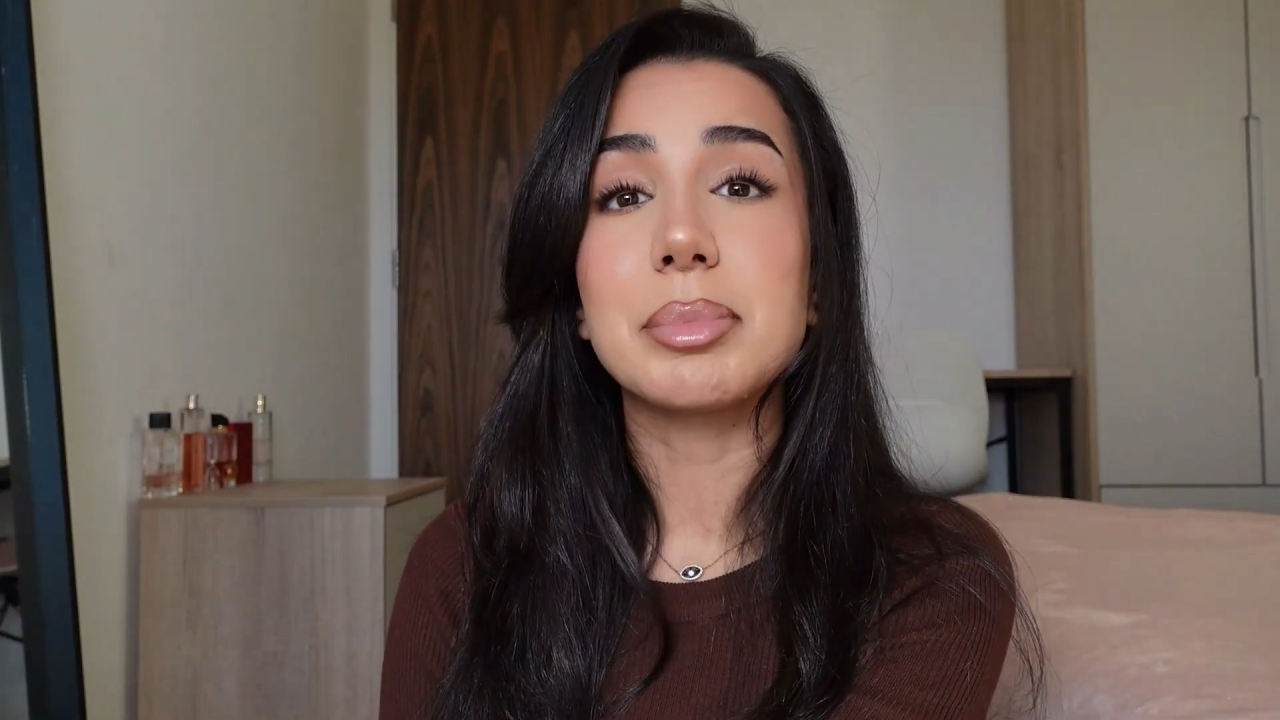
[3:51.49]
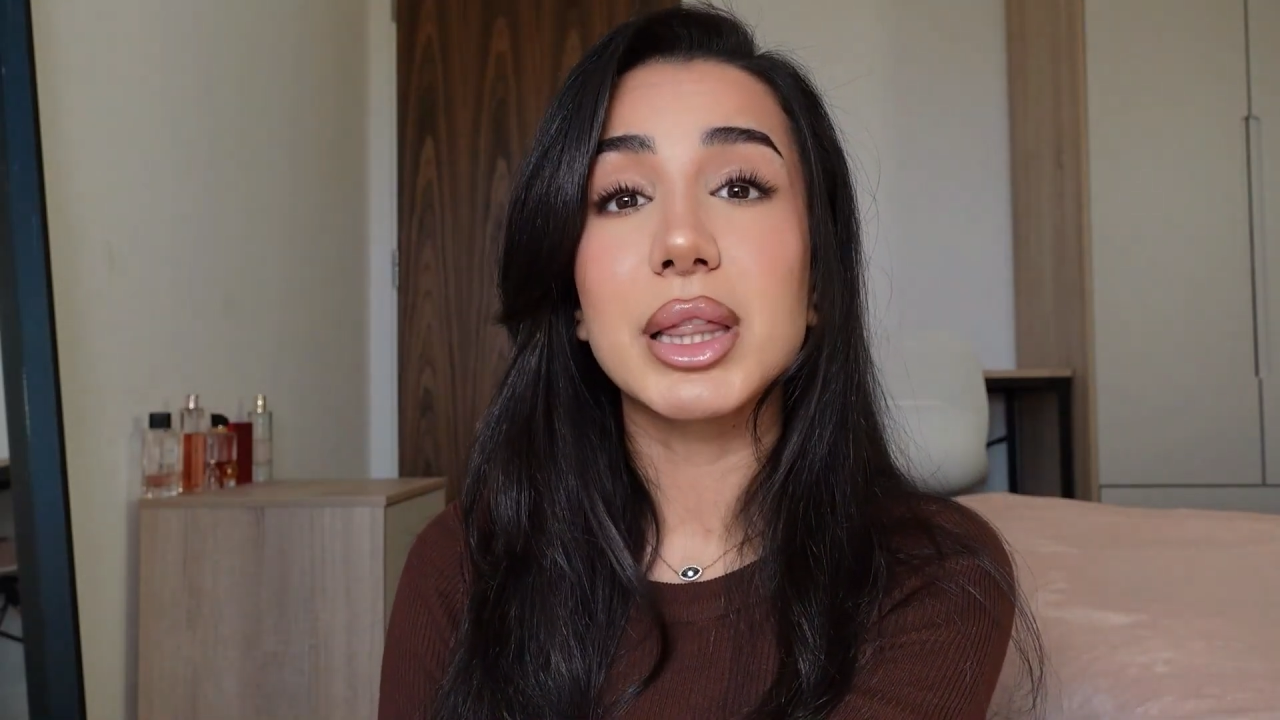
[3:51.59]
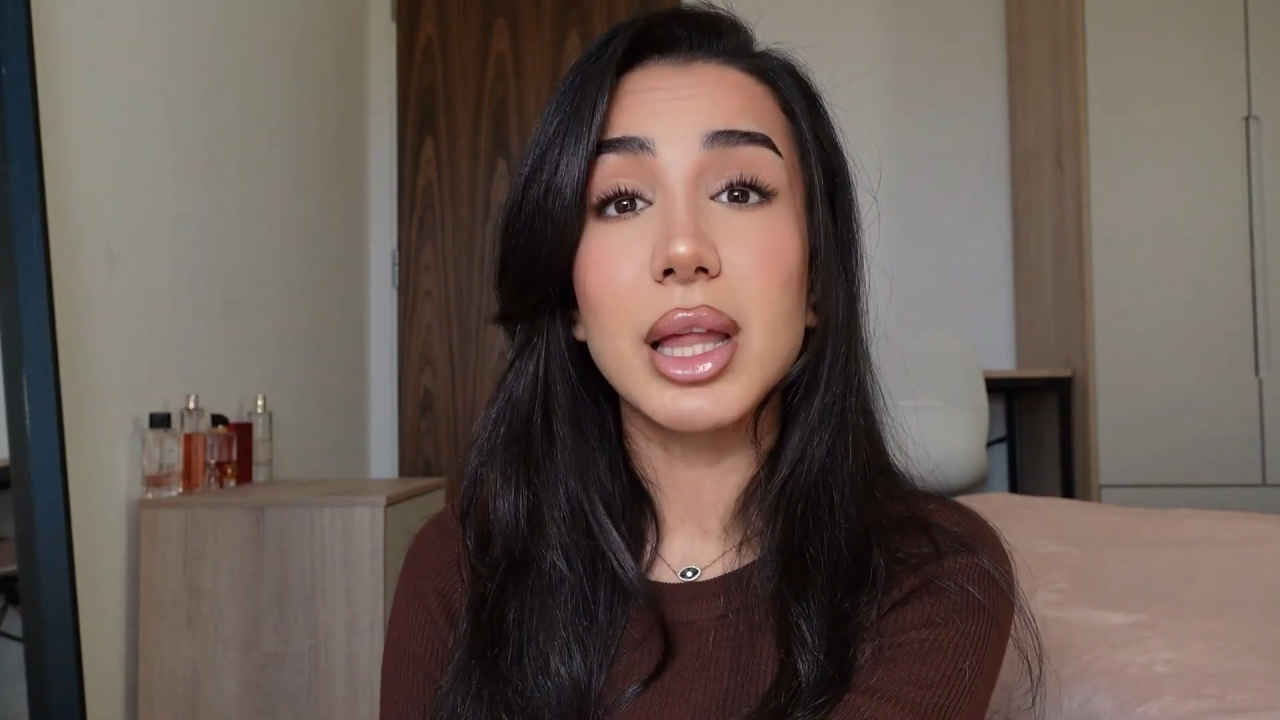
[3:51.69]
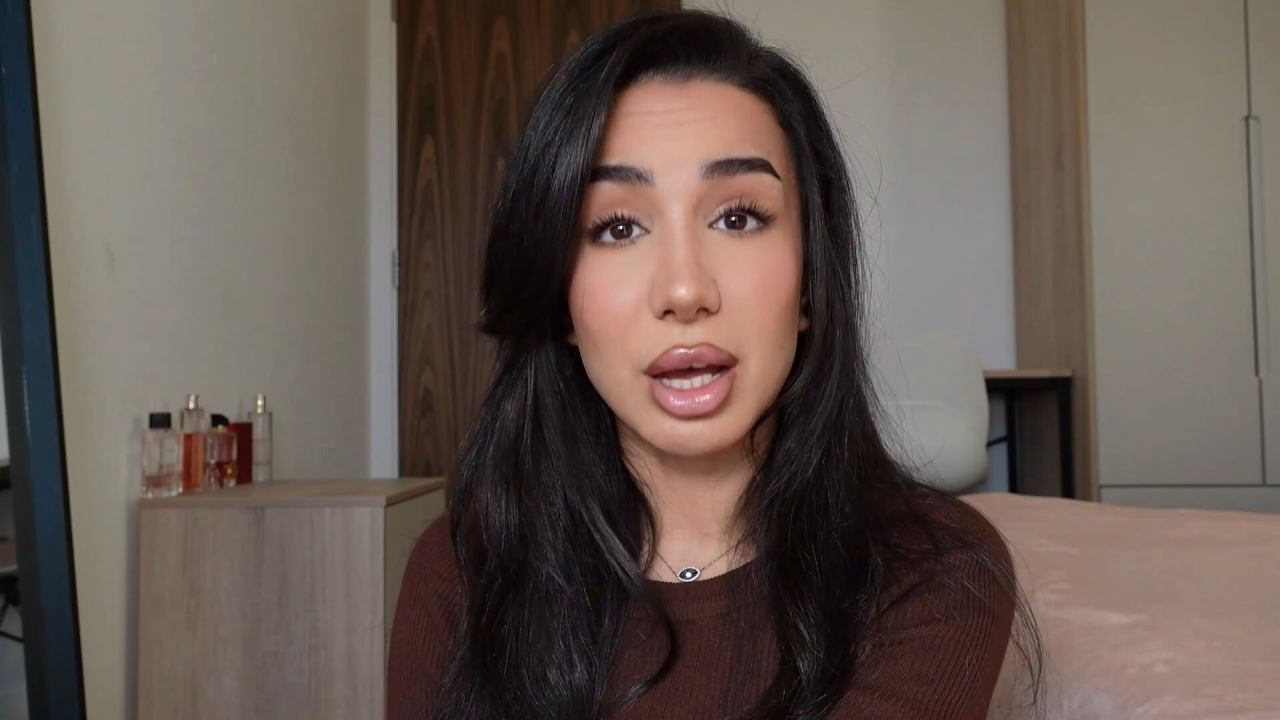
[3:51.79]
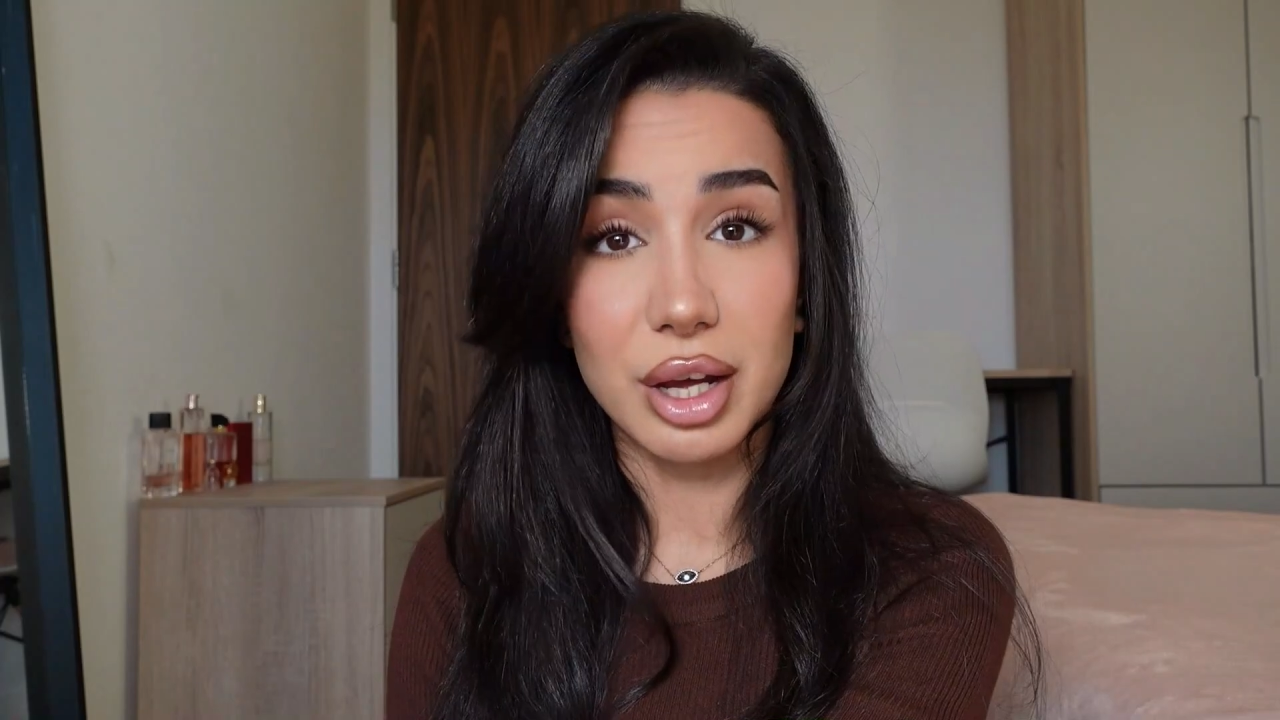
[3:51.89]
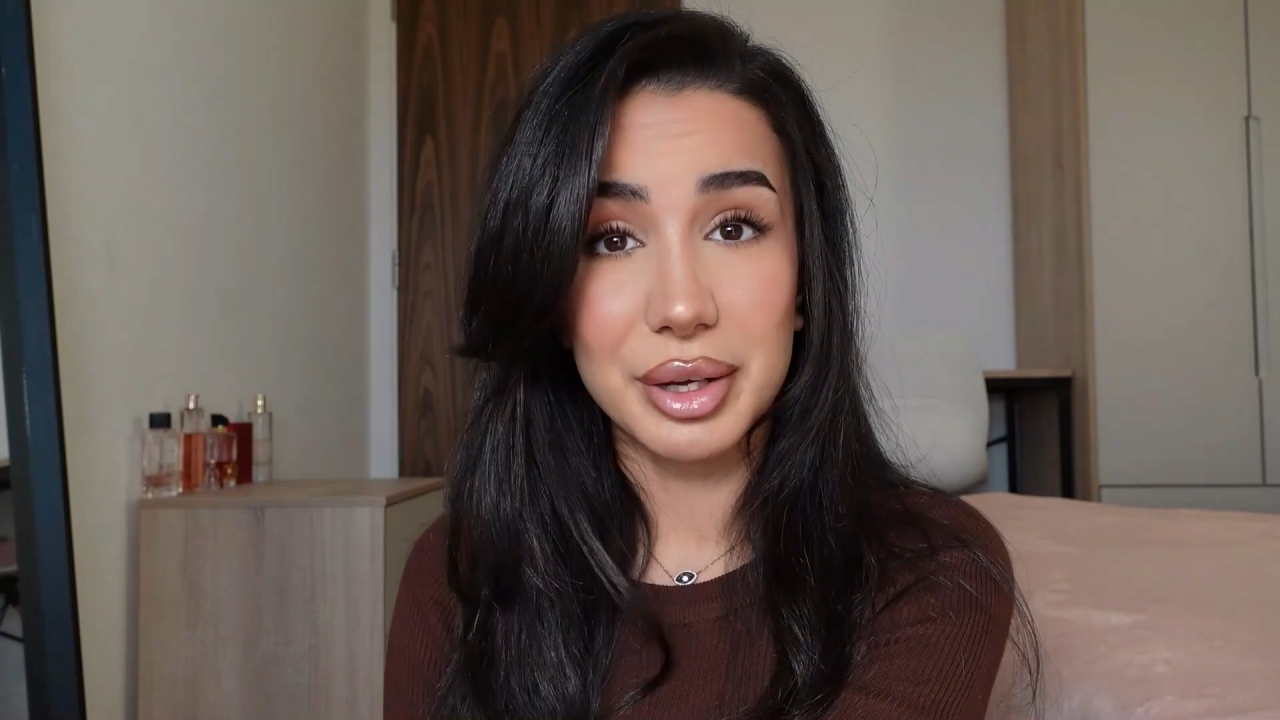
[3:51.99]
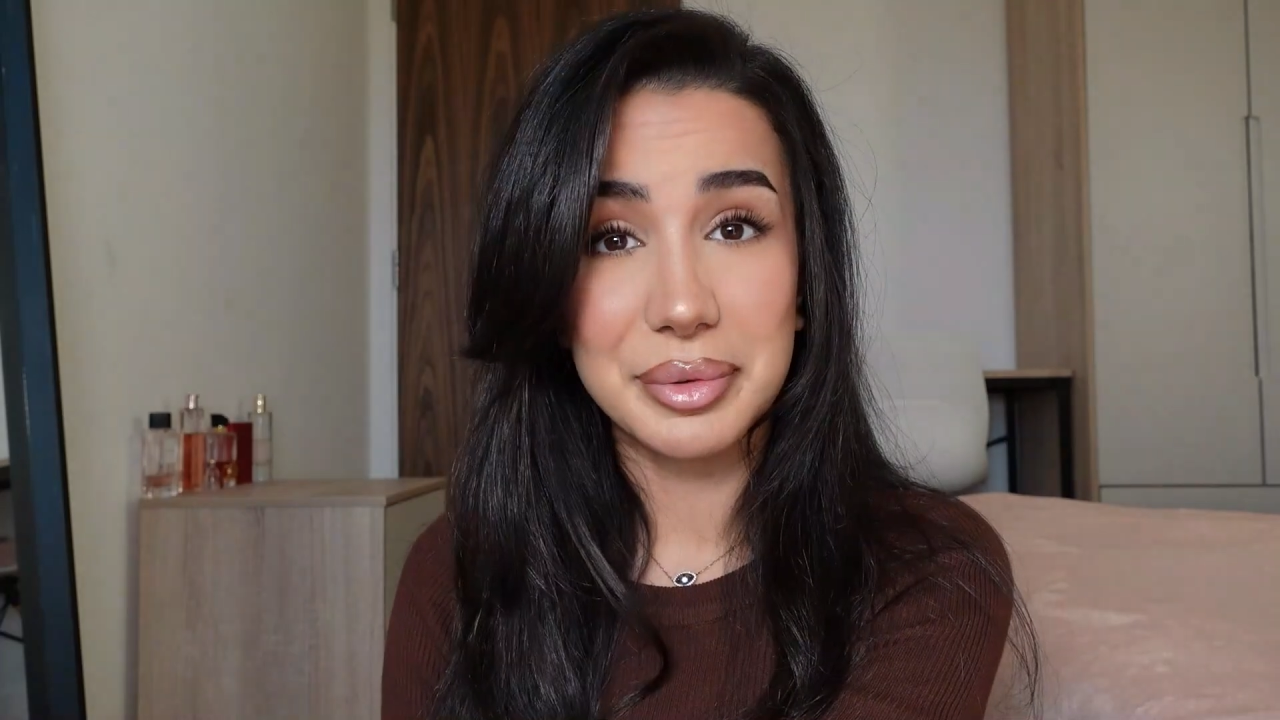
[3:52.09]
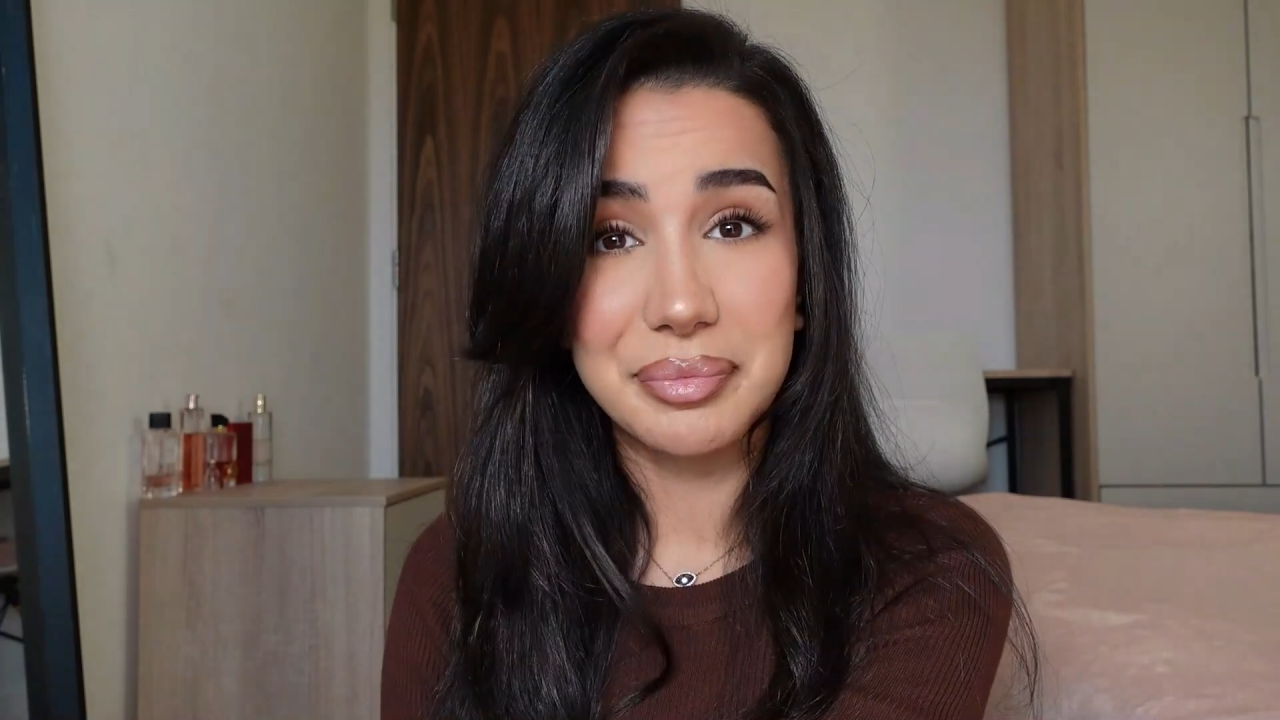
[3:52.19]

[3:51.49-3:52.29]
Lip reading: blur.